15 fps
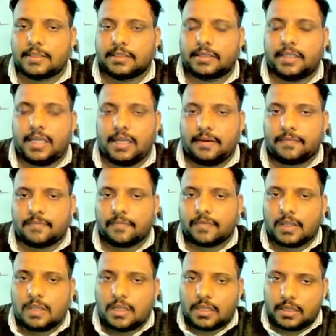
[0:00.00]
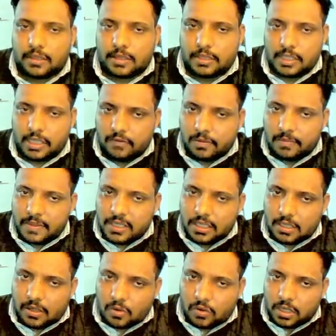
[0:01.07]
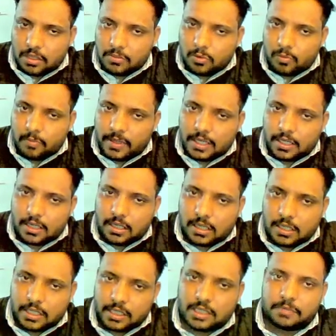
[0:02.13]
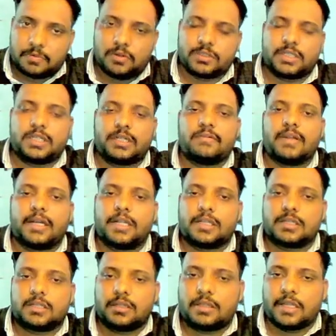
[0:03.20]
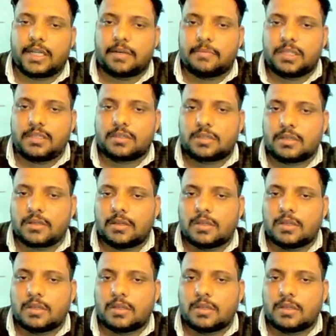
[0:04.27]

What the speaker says: then there will be a rolling movement in the positive direction, that means